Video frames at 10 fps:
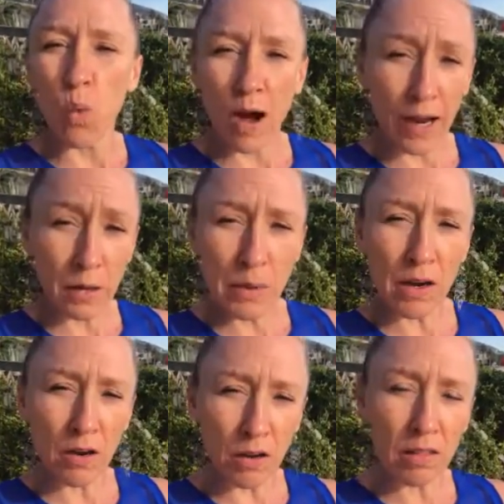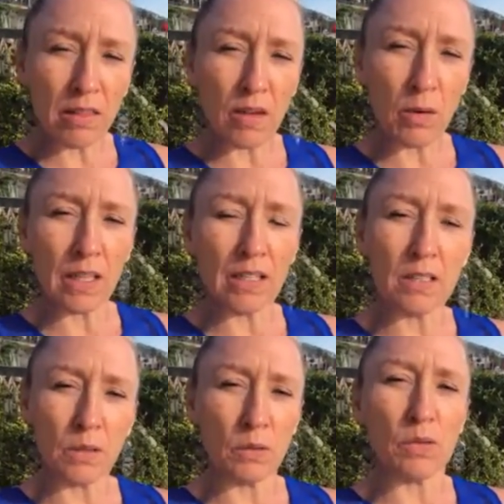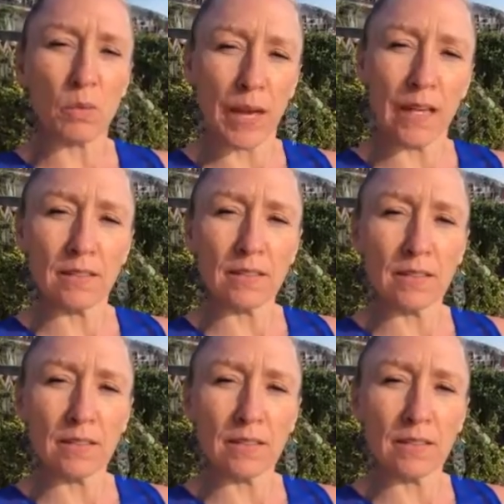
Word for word: Why do we all think we need to lose weight?